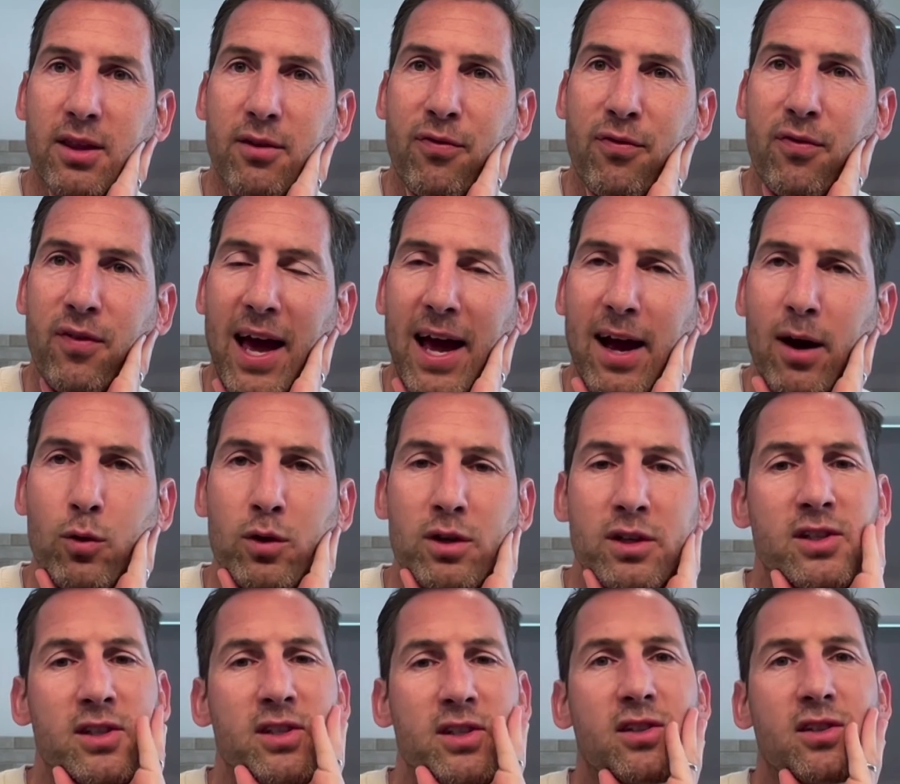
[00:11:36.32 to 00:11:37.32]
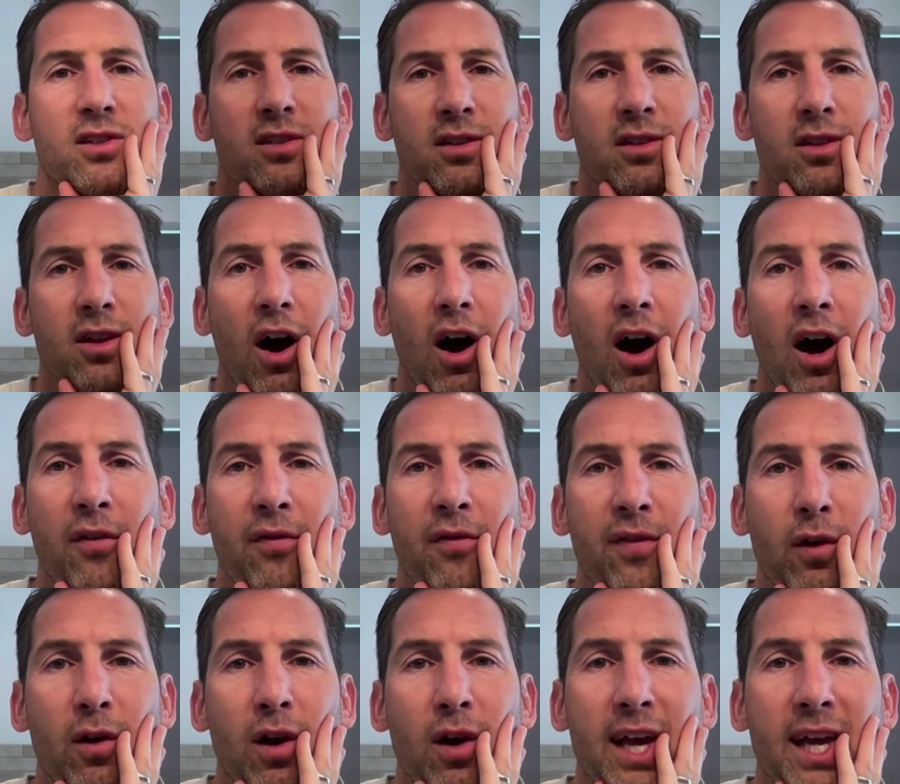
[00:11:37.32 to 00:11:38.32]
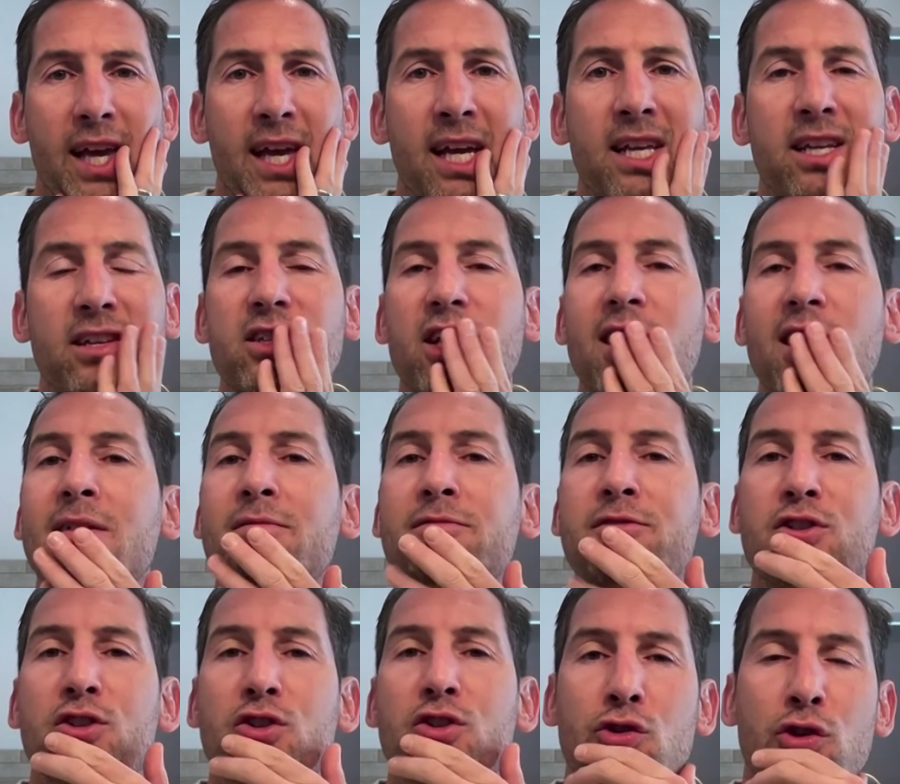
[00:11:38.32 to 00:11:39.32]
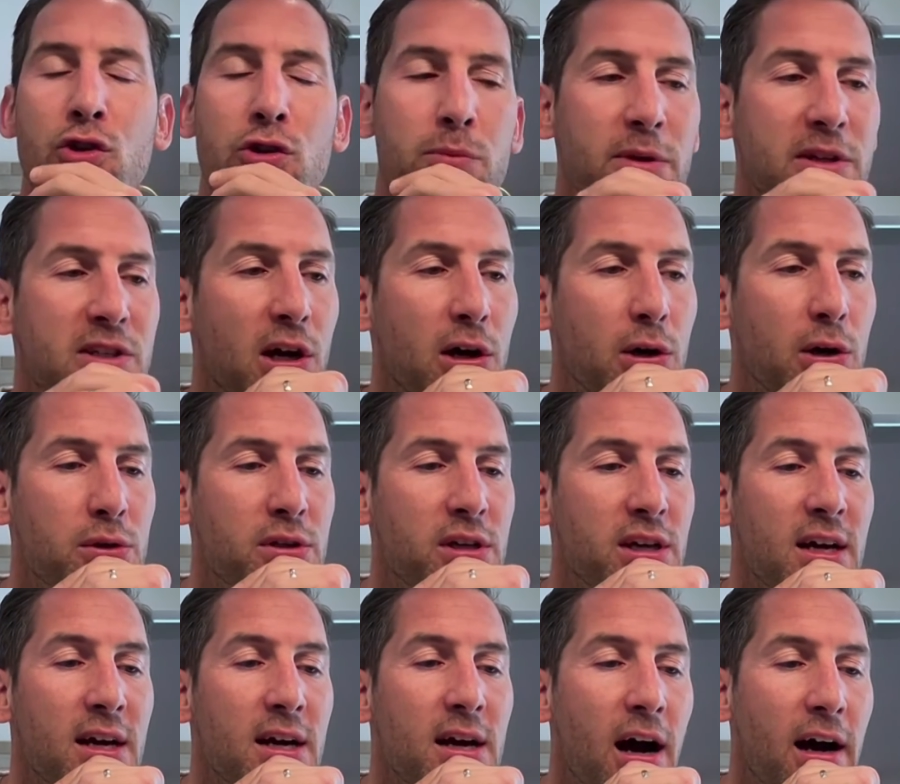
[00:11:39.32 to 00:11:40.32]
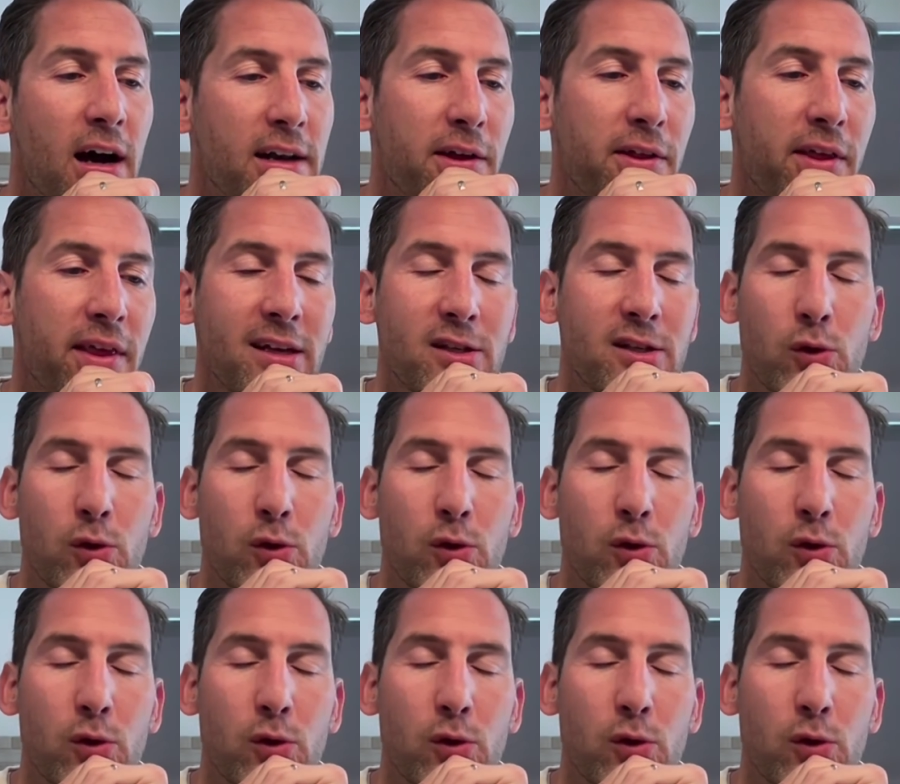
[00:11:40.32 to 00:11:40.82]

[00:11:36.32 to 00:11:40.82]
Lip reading: flowers that I feel like he deserves, truth be told. I know that there's